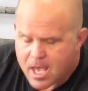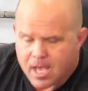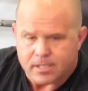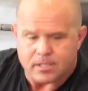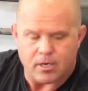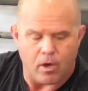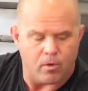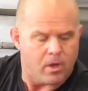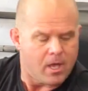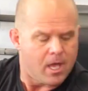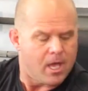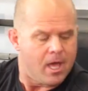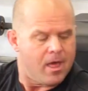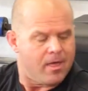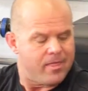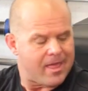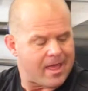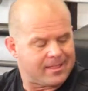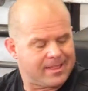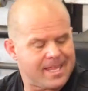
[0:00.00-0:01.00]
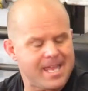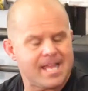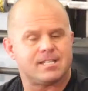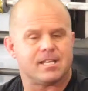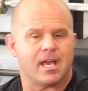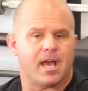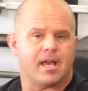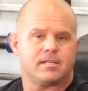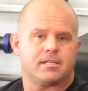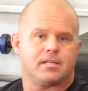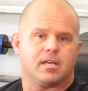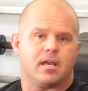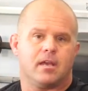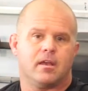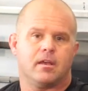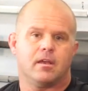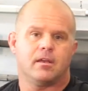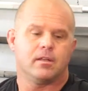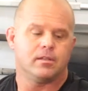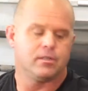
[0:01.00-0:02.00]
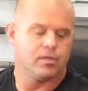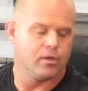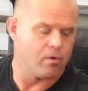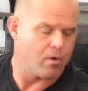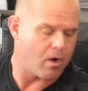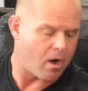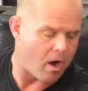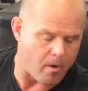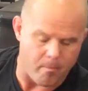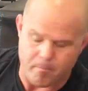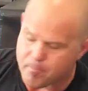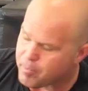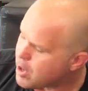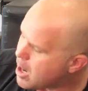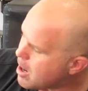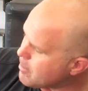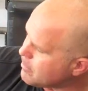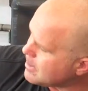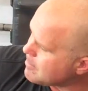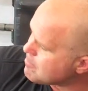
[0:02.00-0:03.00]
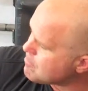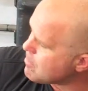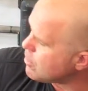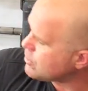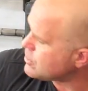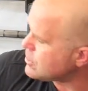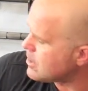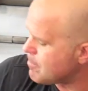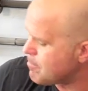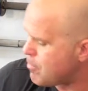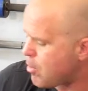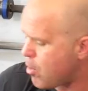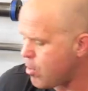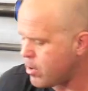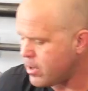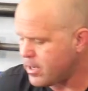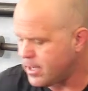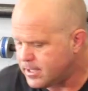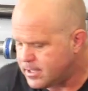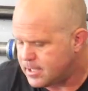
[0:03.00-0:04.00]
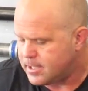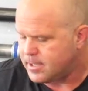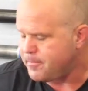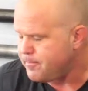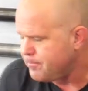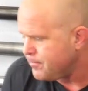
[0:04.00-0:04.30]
So that leads us to our probably most important